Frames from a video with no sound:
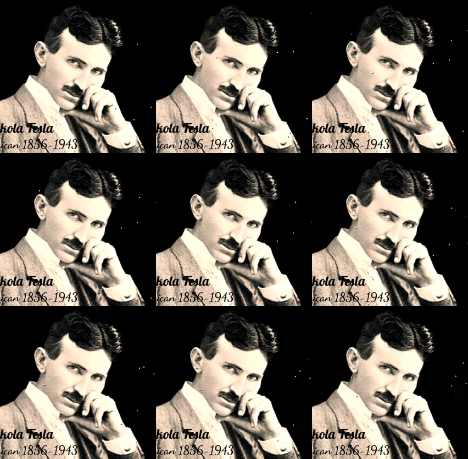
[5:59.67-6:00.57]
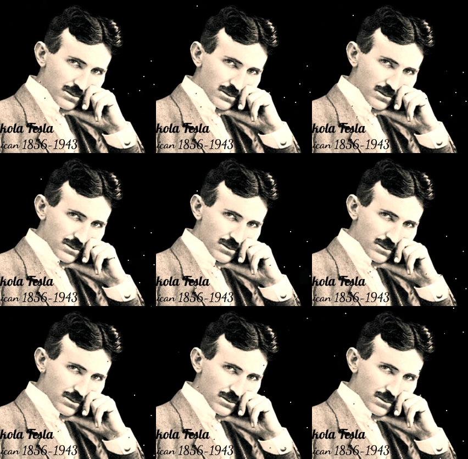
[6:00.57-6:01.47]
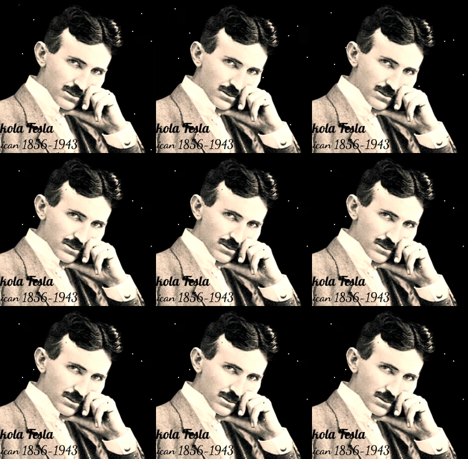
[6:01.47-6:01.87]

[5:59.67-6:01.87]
(silence)